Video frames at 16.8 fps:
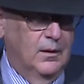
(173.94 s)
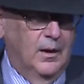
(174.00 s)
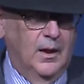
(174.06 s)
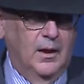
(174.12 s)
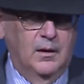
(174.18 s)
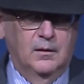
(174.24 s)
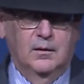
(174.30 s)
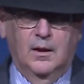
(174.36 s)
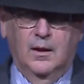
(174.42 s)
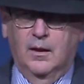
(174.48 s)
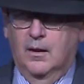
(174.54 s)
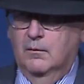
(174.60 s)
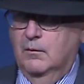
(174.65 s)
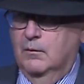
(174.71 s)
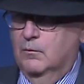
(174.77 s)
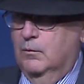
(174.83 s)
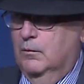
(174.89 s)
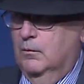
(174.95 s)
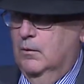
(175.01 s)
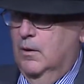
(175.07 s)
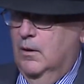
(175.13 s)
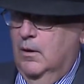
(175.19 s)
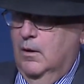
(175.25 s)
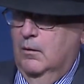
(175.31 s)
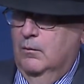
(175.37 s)
and
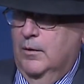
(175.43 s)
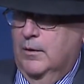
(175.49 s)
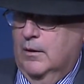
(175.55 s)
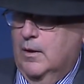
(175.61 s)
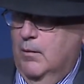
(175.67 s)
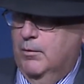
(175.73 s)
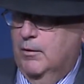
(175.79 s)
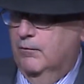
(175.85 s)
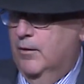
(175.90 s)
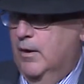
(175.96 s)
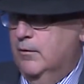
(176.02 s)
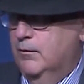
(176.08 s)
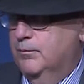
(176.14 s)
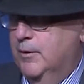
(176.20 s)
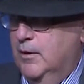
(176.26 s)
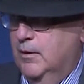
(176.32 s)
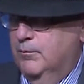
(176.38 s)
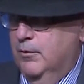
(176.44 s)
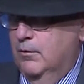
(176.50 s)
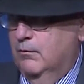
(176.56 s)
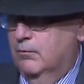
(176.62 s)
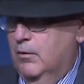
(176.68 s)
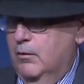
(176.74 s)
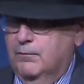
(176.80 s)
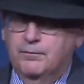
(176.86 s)
with a couple of other
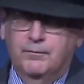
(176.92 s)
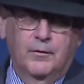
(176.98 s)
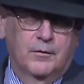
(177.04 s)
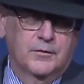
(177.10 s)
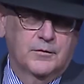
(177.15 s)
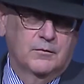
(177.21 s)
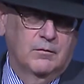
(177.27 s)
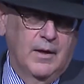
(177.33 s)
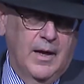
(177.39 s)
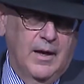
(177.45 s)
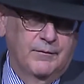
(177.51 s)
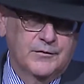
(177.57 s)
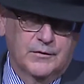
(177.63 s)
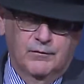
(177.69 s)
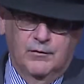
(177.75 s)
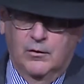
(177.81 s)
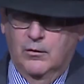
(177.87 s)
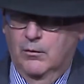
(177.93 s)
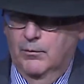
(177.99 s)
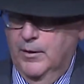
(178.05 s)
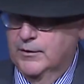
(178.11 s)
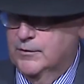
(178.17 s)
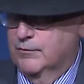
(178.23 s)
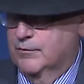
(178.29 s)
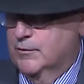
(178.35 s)
people, wrote first drafts of a whole
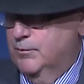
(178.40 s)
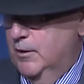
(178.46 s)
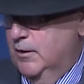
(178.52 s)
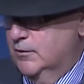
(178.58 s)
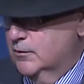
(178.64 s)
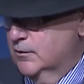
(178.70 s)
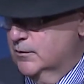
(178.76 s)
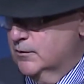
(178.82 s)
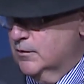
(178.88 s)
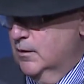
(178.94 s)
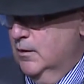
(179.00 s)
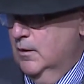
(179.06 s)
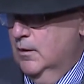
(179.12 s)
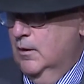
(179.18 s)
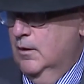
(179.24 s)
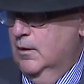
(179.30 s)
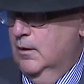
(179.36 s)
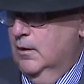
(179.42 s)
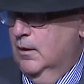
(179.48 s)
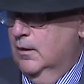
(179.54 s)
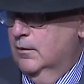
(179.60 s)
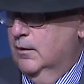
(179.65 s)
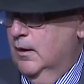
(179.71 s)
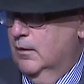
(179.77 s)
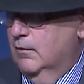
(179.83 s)
bunch of speeches,
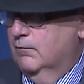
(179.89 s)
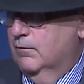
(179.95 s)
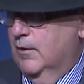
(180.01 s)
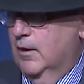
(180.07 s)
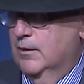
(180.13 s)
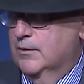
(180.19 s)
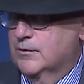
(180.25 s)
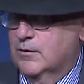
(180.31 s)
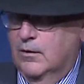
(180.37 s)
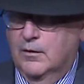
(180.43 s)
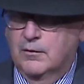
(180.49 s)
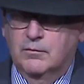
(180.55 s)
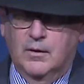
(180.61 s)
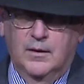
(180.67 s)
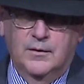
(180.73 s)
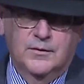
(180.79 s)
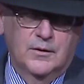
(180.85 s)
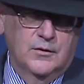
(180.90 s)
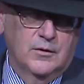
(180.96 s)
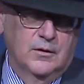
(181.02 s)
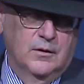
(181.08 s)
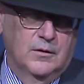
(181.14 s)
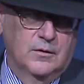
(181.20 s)
and then advised on transition